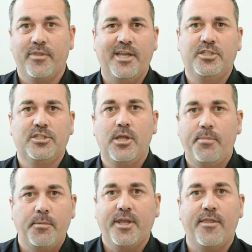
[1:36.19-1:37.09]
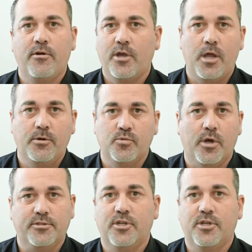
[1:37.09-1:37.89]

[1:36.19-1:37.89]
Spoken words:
they just lump them together and count them as one.